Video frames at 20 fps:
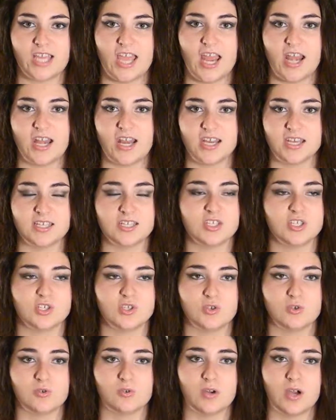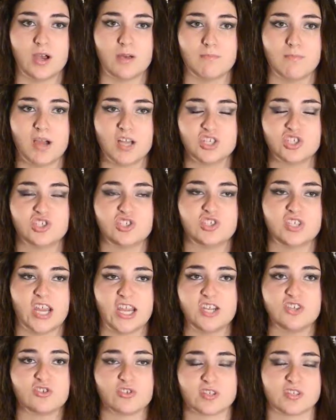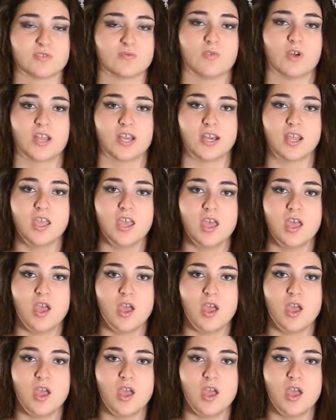and into a much dangerous one